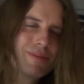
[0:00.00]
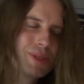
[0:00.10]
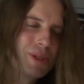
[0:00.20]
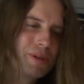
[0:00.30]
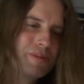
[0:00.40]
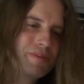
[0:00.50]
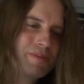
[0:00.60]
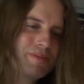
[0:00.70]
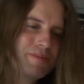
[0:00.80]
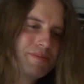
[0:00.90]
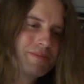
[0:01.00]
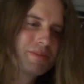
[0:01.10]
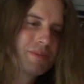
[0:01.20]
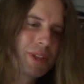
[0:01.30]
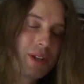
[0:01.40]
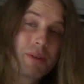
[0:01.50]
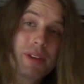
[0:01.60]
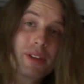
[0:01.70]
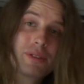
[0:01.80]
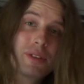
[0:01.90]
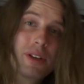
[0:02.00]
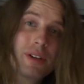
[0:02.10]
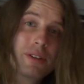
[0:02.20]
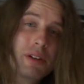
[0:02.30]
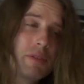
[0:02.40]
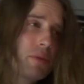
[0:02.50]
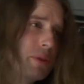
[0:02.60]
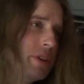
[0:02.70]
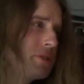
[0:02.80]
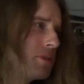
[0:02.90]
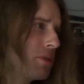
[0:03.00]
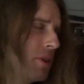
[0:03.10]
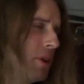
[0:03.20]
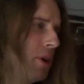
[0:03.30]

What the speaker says: So anyway, that's it for this